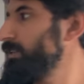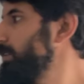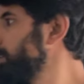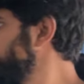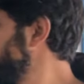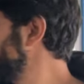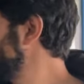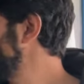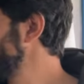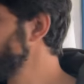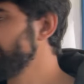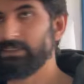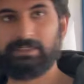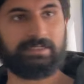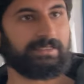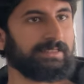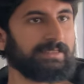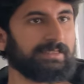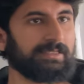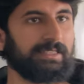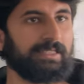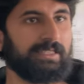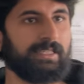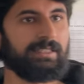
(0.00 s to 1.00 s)
Is
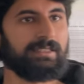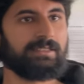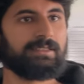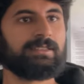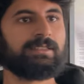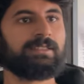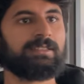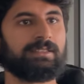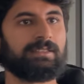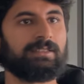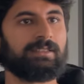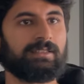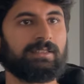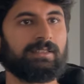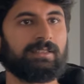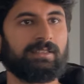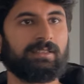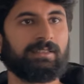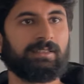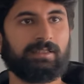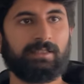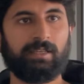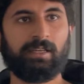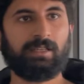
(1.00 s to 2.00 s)
this clear?
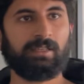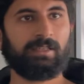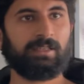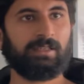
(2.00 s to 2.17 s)
Yeah?